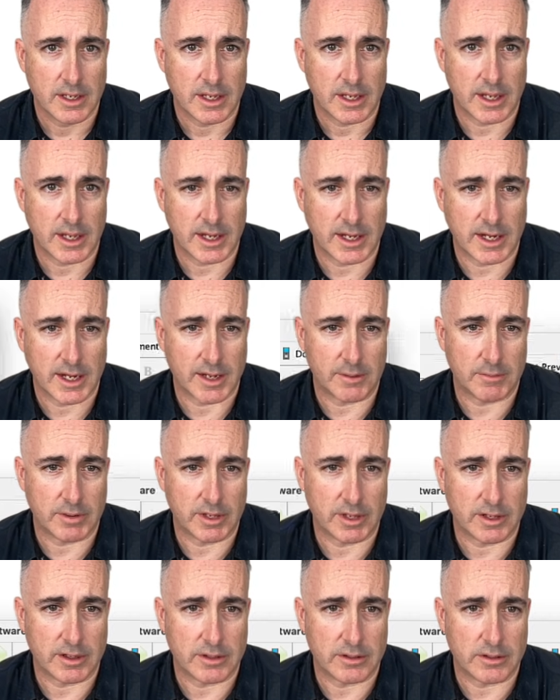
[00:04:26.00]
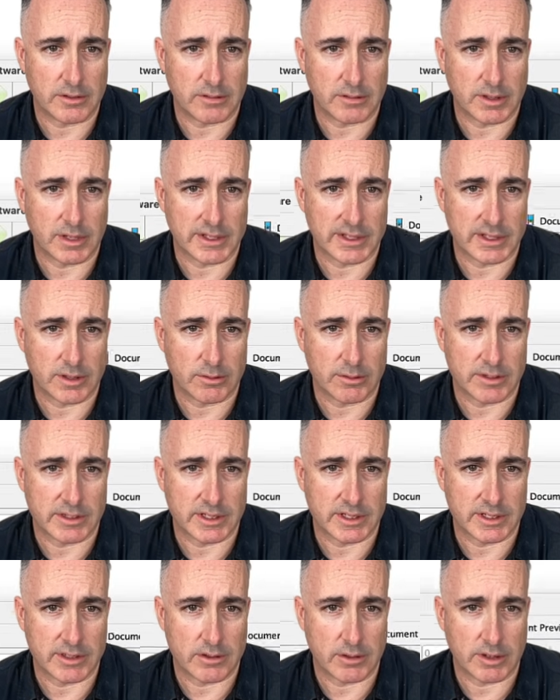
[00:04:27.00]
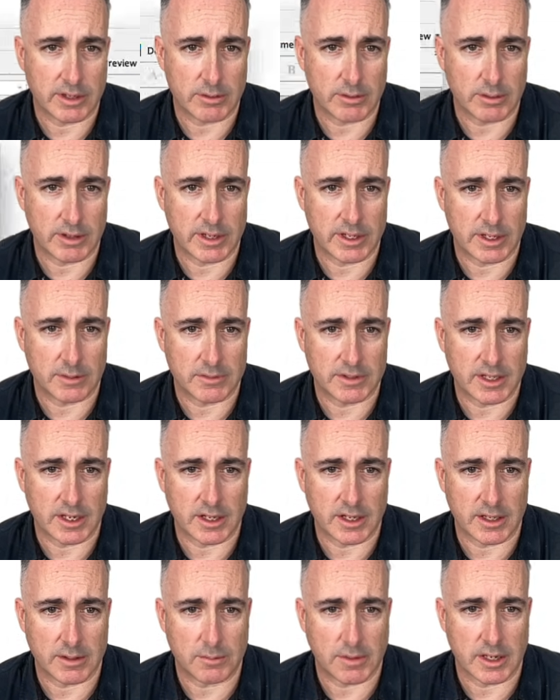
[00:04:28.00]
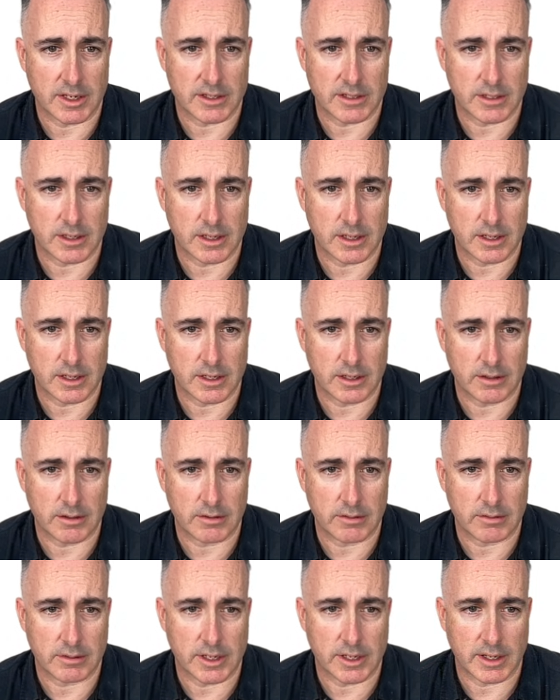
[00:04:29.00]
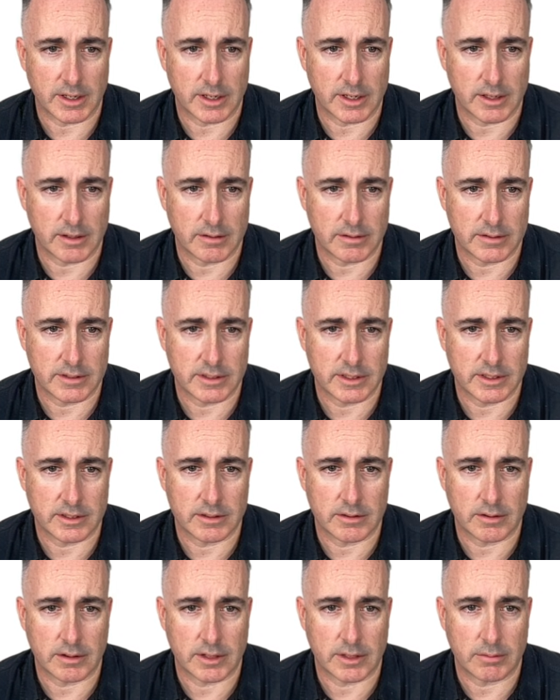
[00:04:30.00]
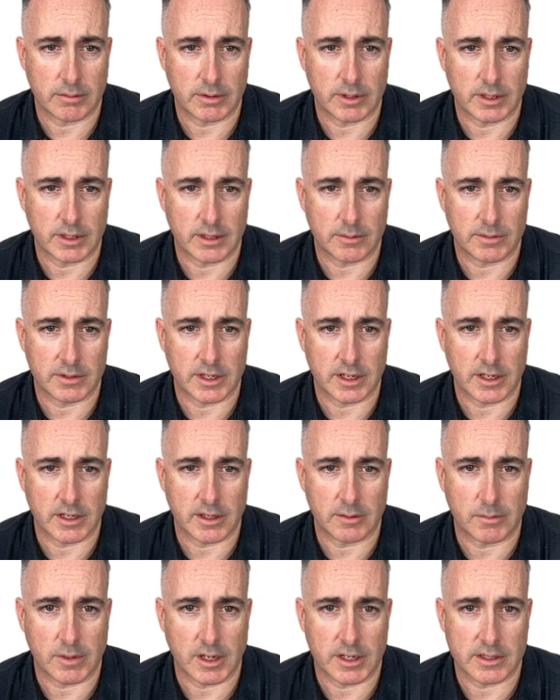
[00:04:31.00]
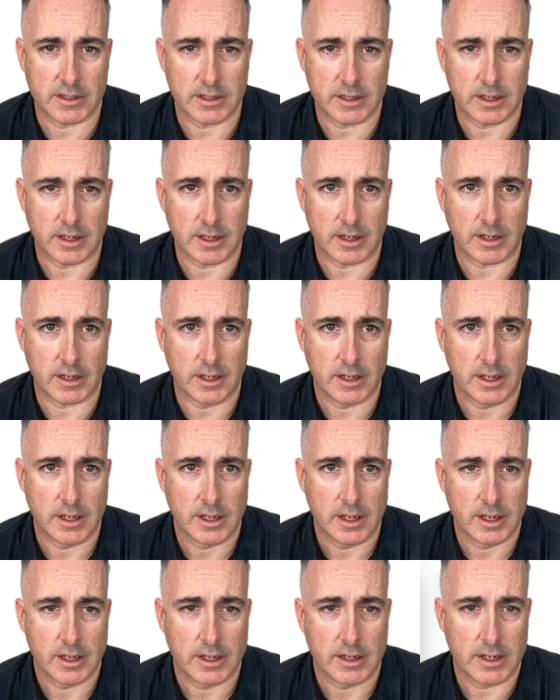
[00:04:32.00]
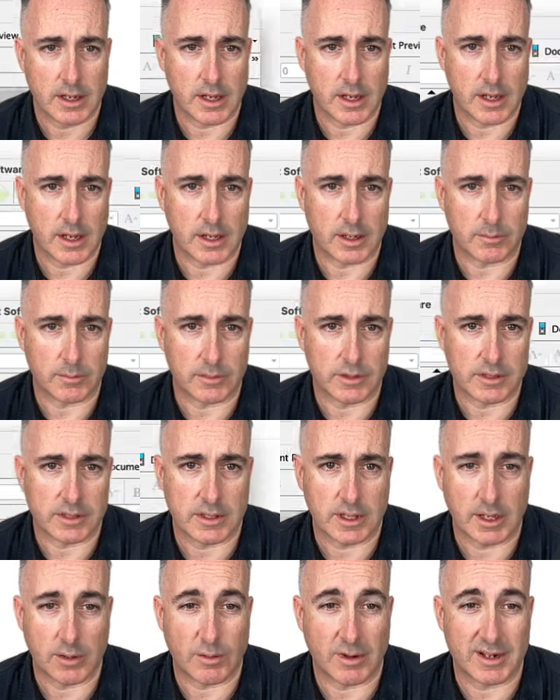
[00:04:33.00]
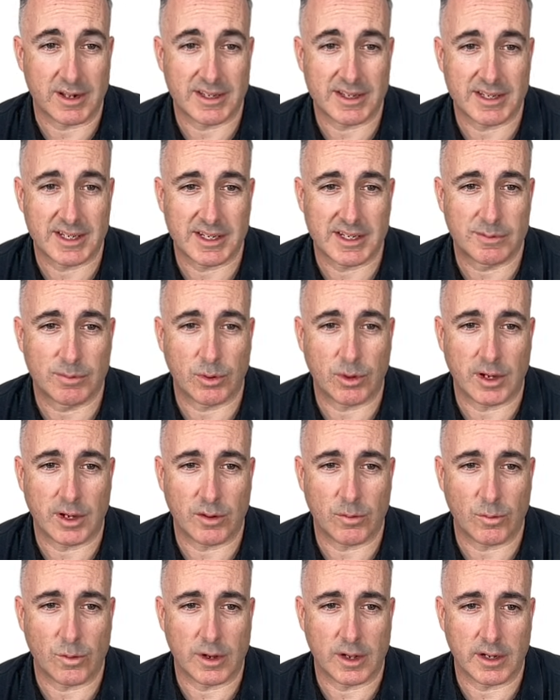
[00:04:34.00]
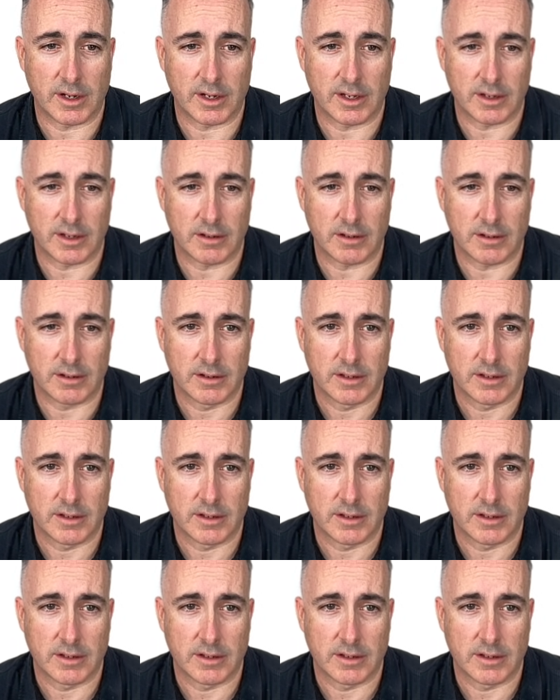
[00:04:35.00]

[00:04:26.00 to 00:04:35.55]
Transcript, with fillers: and I'm going to do, let's see, it was 633 times 10 to the minus 9. I'll do that now. 633 times 10 to the minus 9 times, I want 6.1 here.